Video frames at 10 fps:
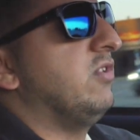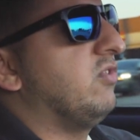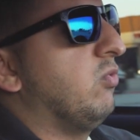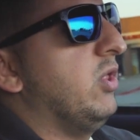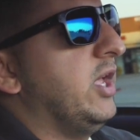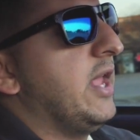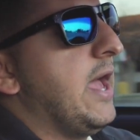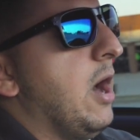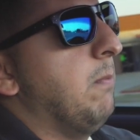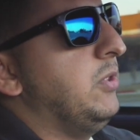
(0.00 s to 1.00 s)
It's really going to
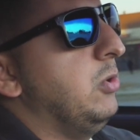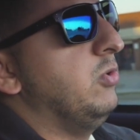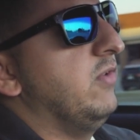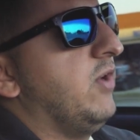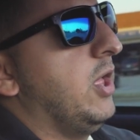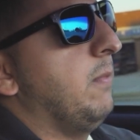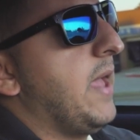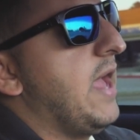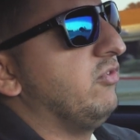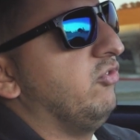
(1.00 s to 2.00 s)
help you develop
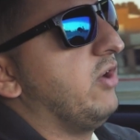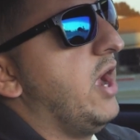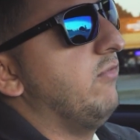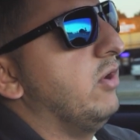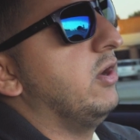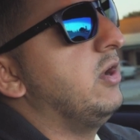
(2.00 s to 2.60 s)
as a driver,